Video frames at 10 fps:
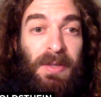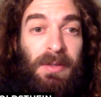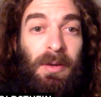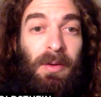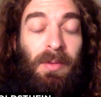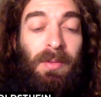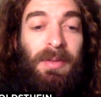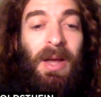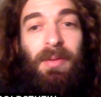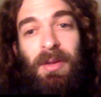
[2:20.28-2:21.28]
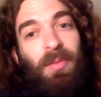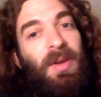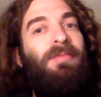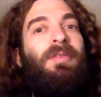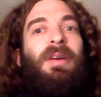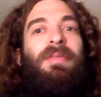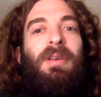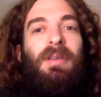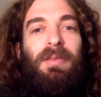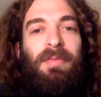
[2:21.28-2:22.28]
So now that we have
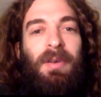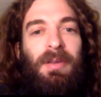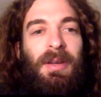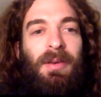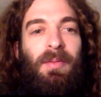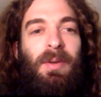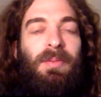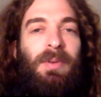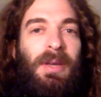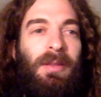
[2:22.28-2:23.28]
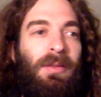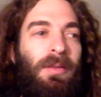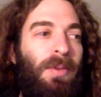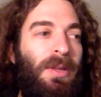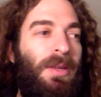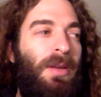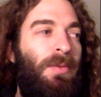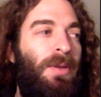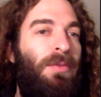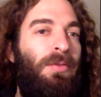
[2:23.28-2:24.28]
GraphQL on the front end, what can
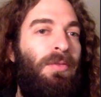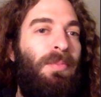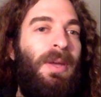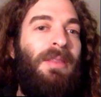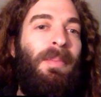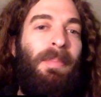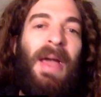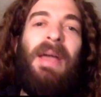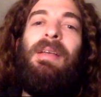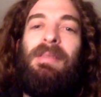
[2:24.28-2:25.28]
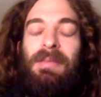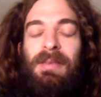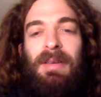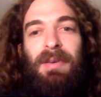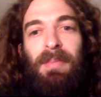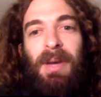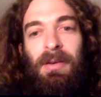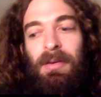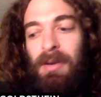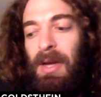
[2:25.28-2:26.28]
we do to make the backend even
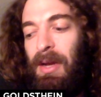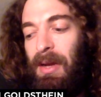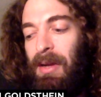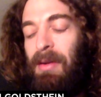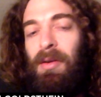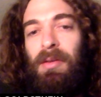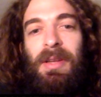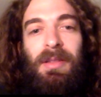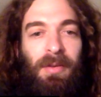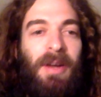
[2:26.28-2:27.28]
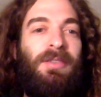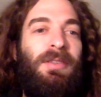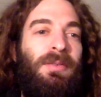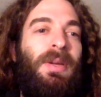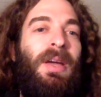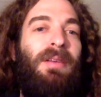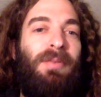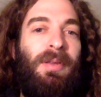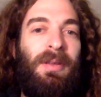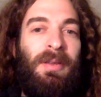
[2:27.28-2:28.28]
better and all the interactions we have
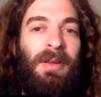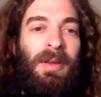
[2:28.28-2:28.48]
with it?